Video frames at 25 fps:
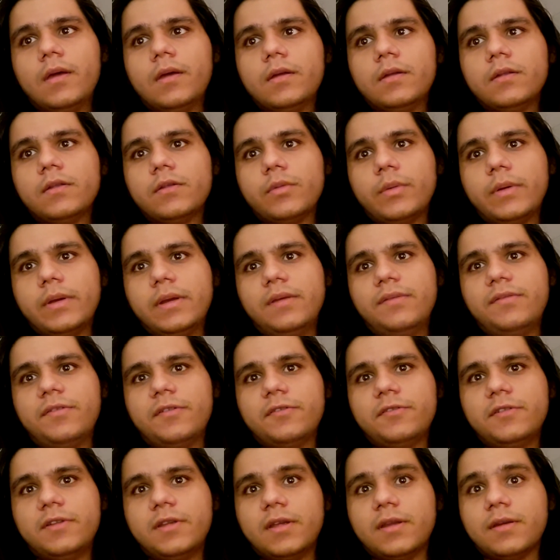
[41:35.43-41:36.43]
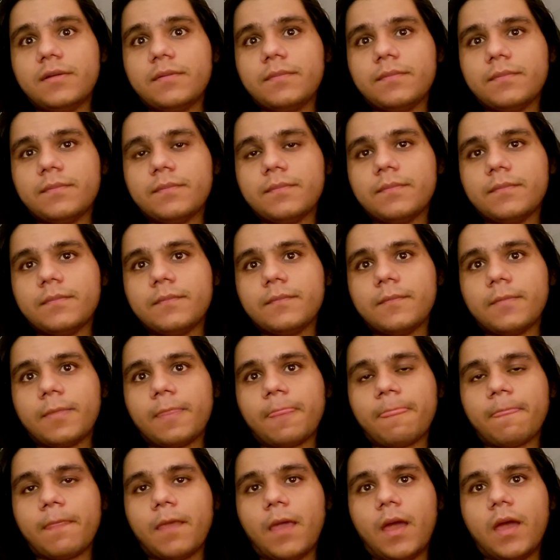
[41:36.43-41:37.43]
2015,
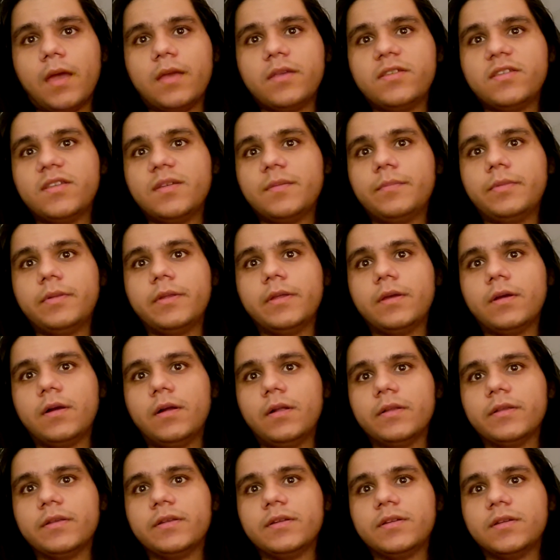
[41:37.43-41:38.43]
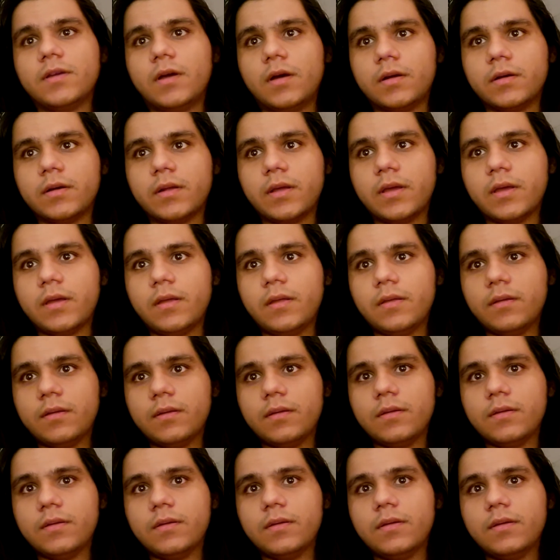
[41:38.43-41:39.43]
I simply called it Dawn Gale.
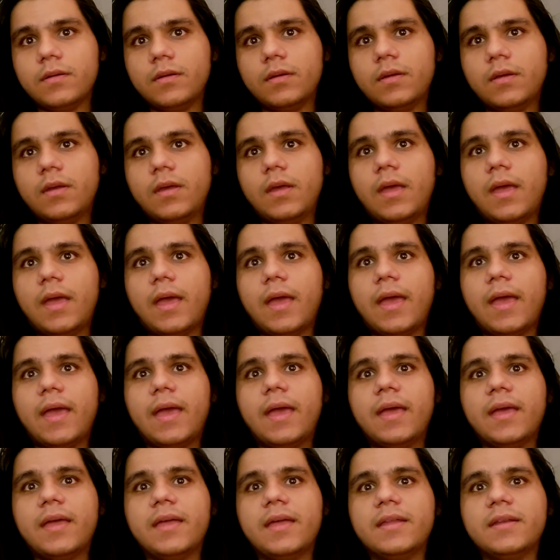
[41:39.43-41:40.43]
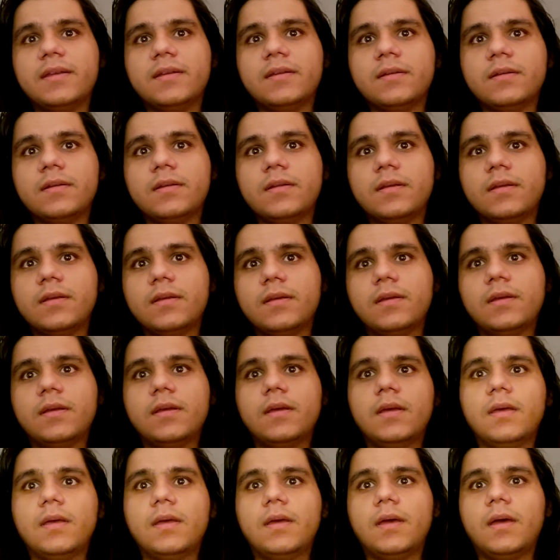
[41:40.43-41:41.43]
And,
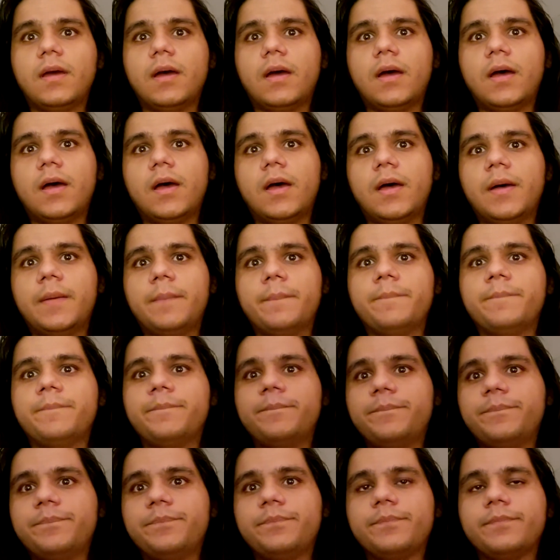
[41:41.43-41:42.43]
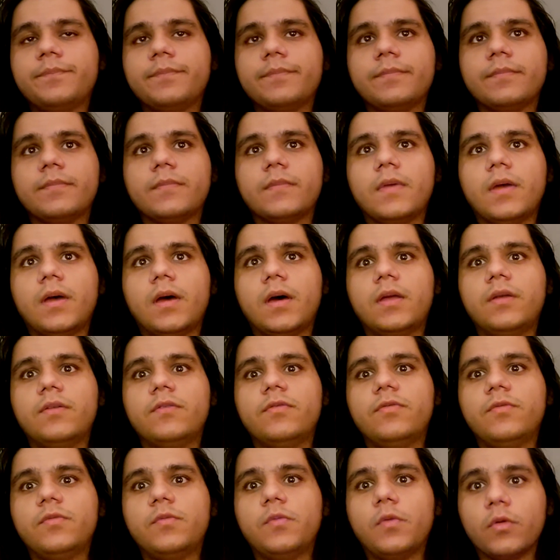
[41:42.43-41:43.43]
um,
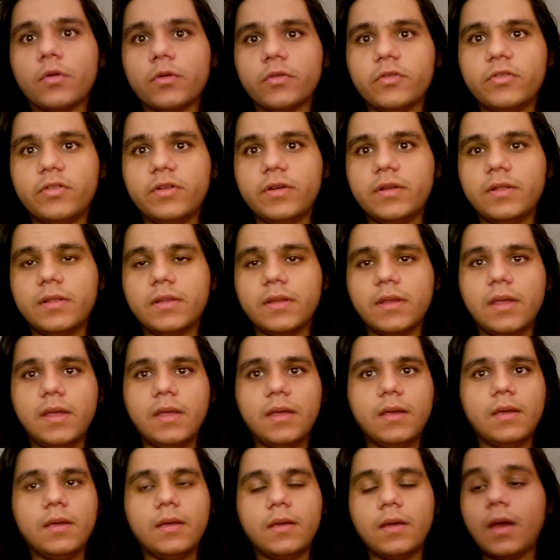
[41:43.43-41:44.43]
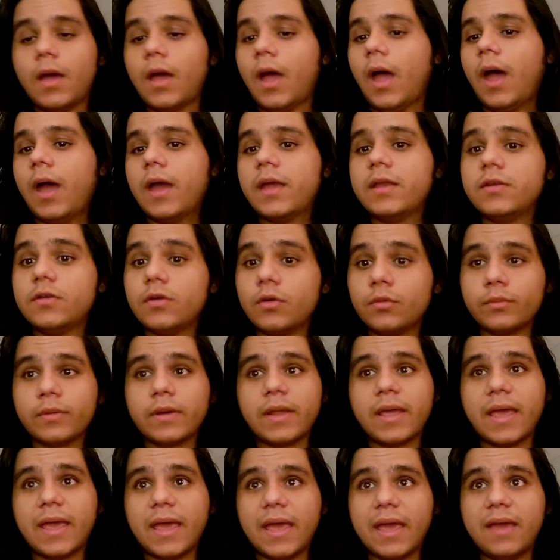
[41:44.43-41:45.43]
unfortunately, I don't
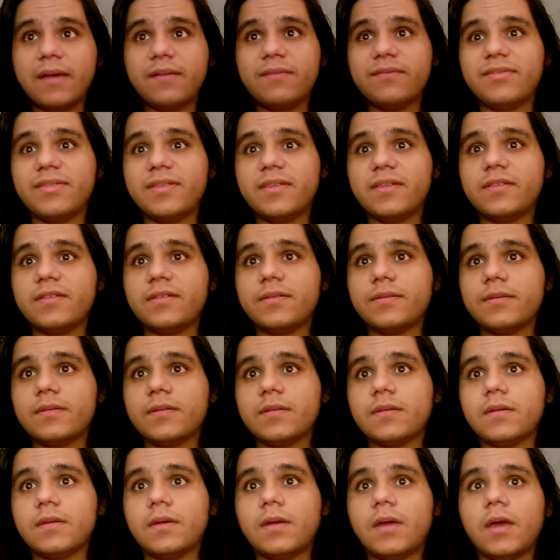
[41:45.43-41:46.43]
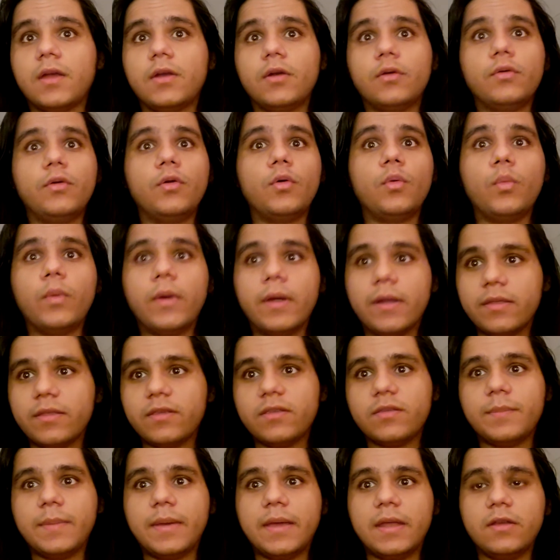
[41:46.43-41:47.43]
have this... I don't know where
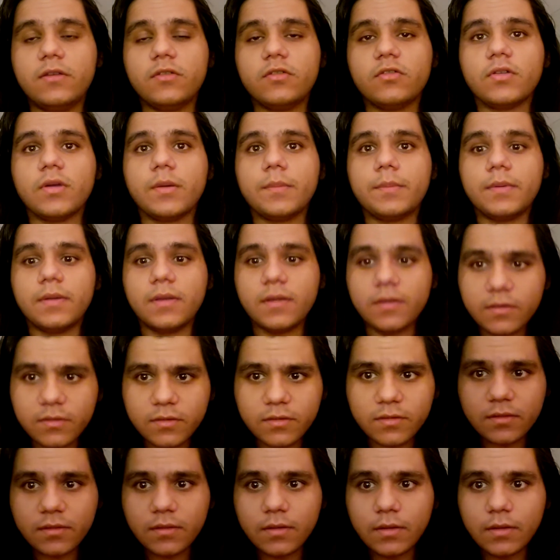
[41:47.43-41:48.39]
this manuscript is.